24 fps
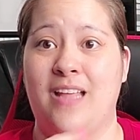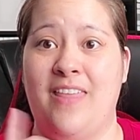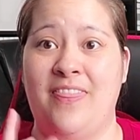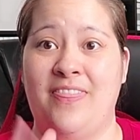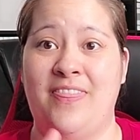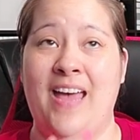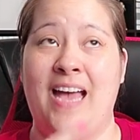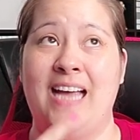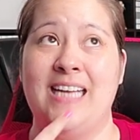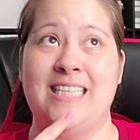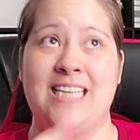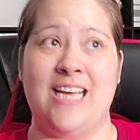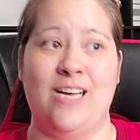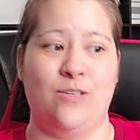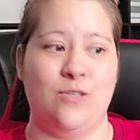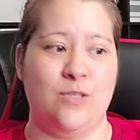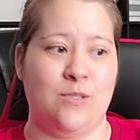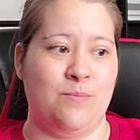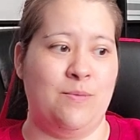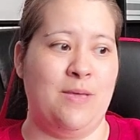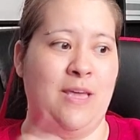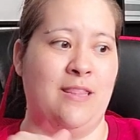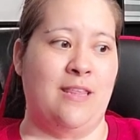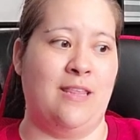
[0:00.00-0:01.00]
That tells
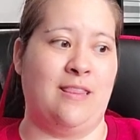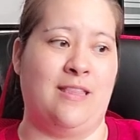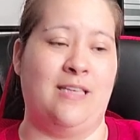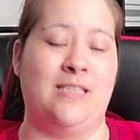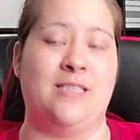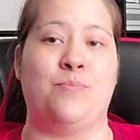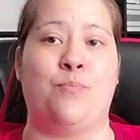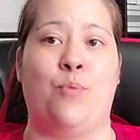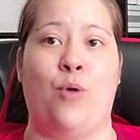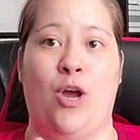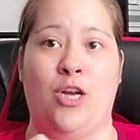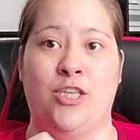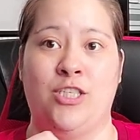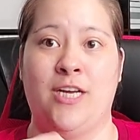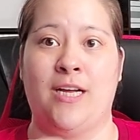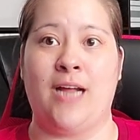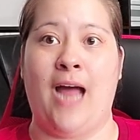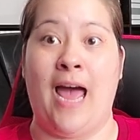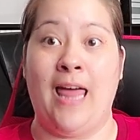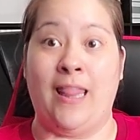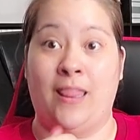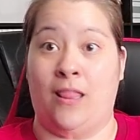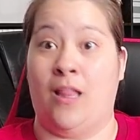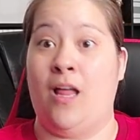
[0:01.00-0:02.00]
me that this project,
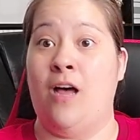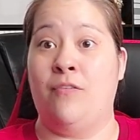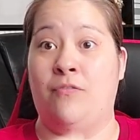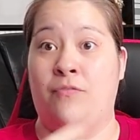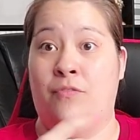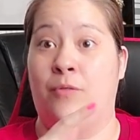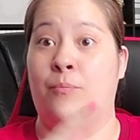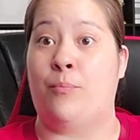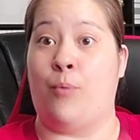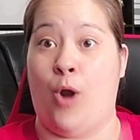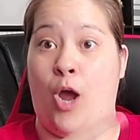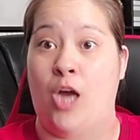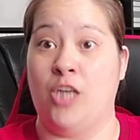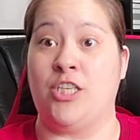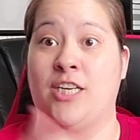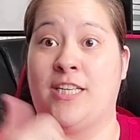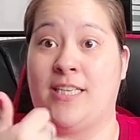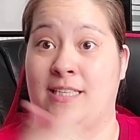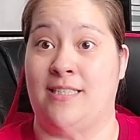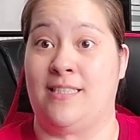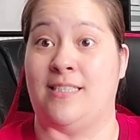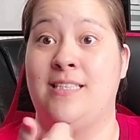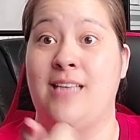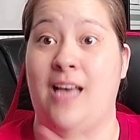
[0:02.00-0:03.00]
I loved the project
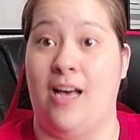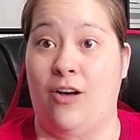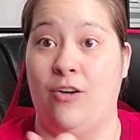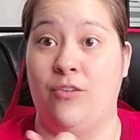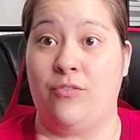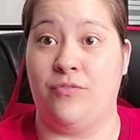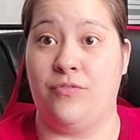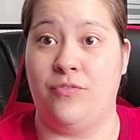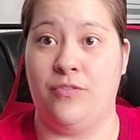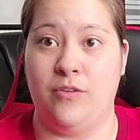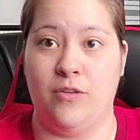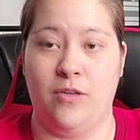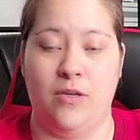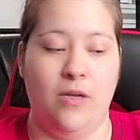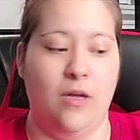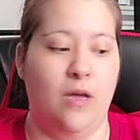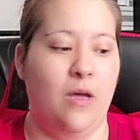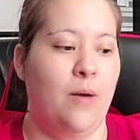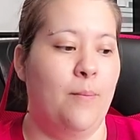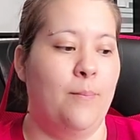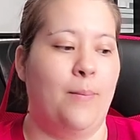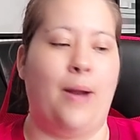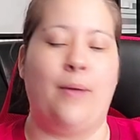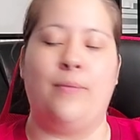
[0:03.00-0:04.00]
itself,
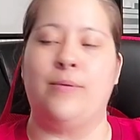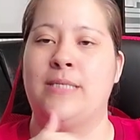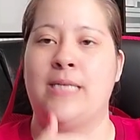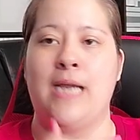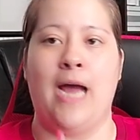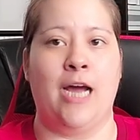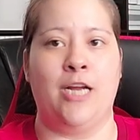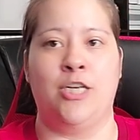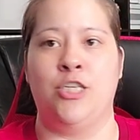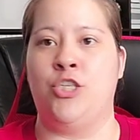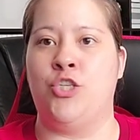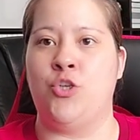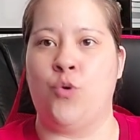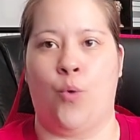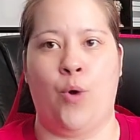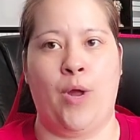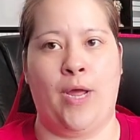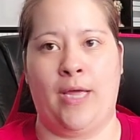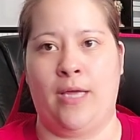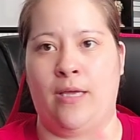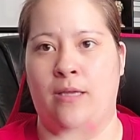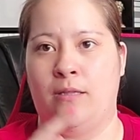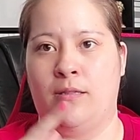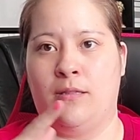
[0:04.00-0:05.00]
but I was not
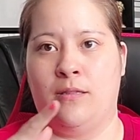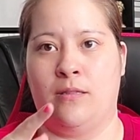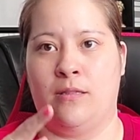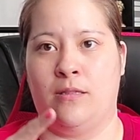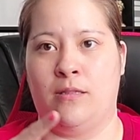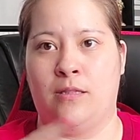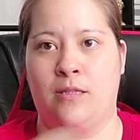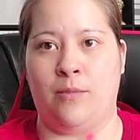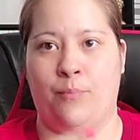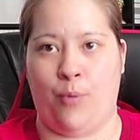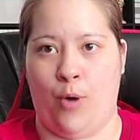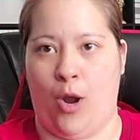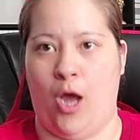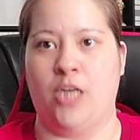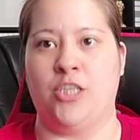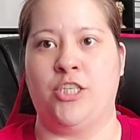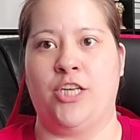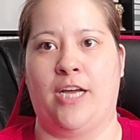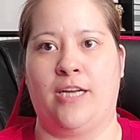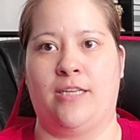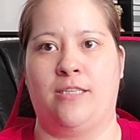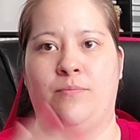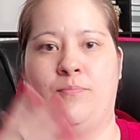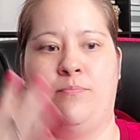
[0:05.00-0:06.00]
enjoying the
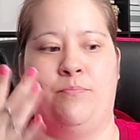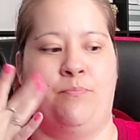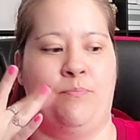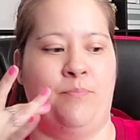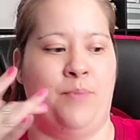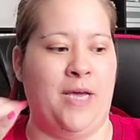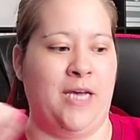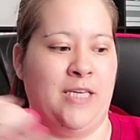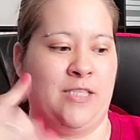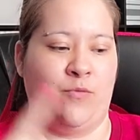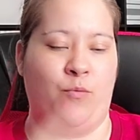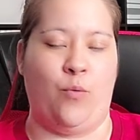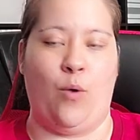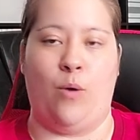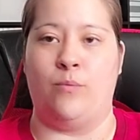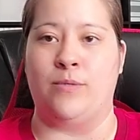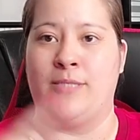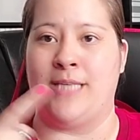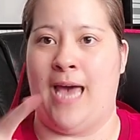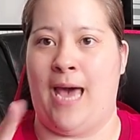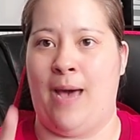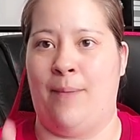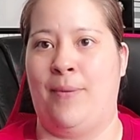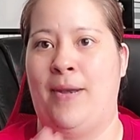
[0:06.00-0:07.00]
project because of what was
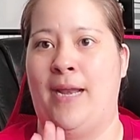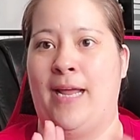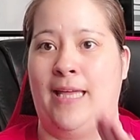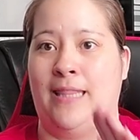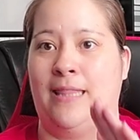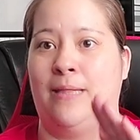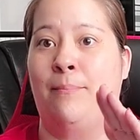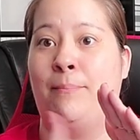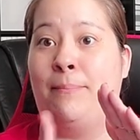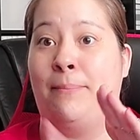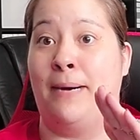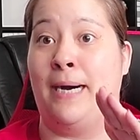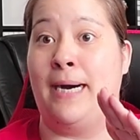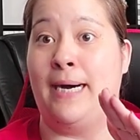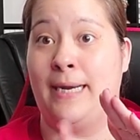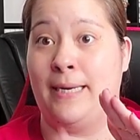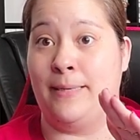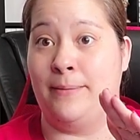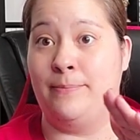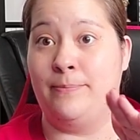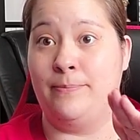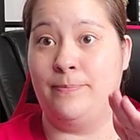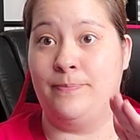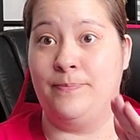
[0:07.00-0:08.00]
happening at the
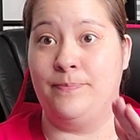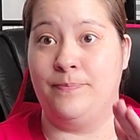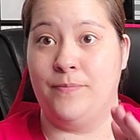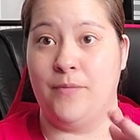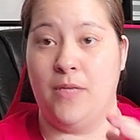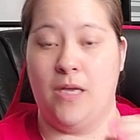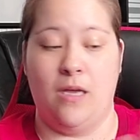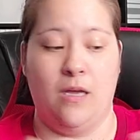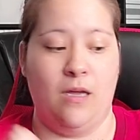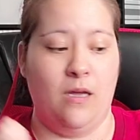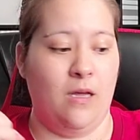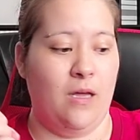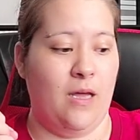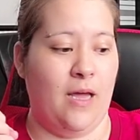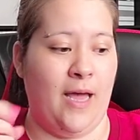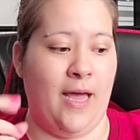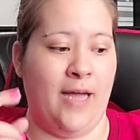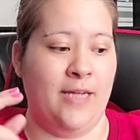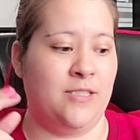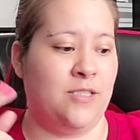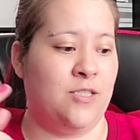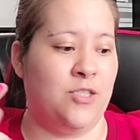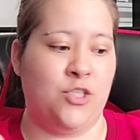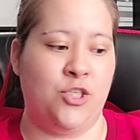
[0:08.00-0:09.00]
bottom.
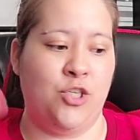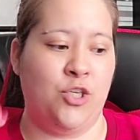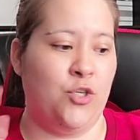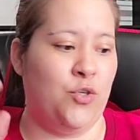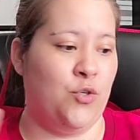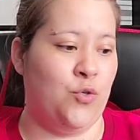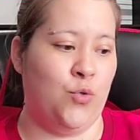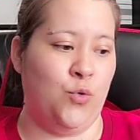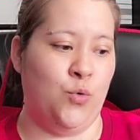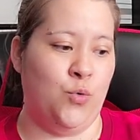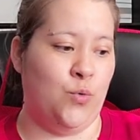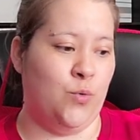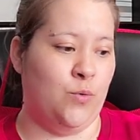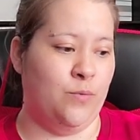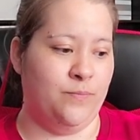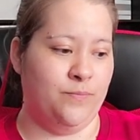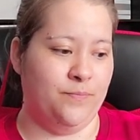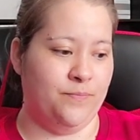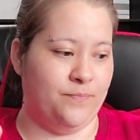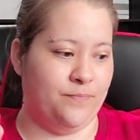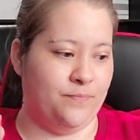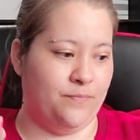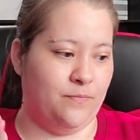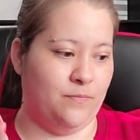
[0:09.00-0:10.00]
It's too,
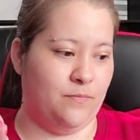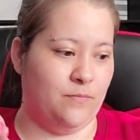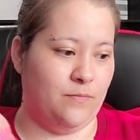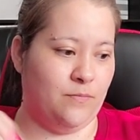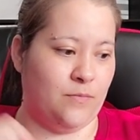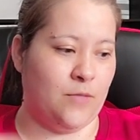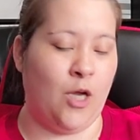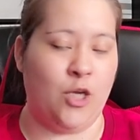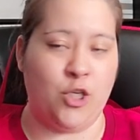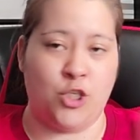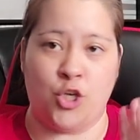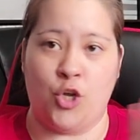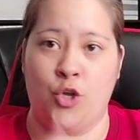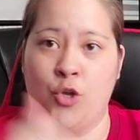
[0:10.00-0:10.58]
I'll show